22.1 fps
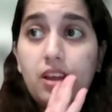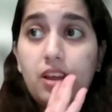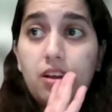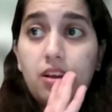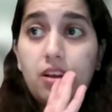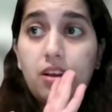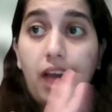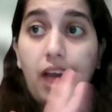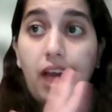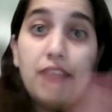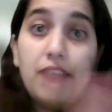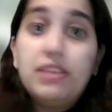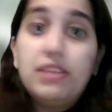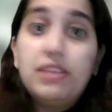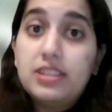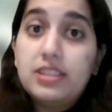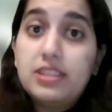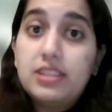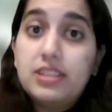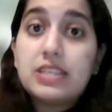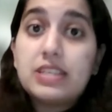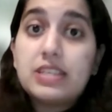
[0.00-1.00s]
Having this
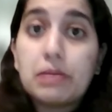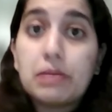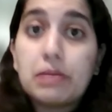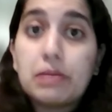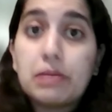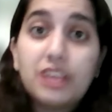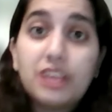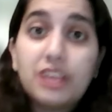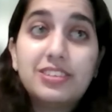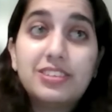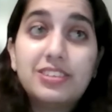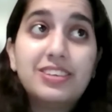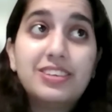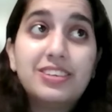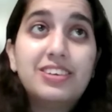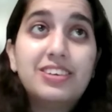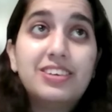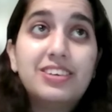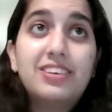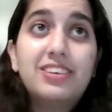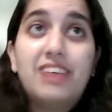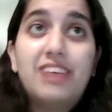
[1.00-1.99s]
subject
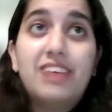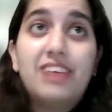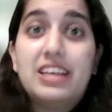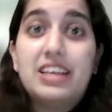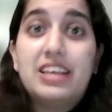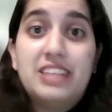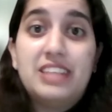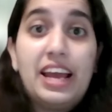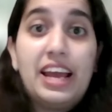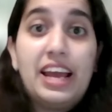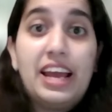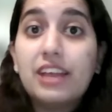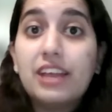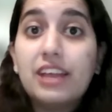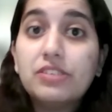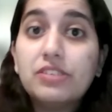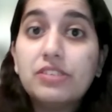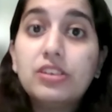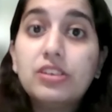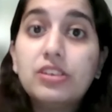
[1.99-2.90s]
as an A level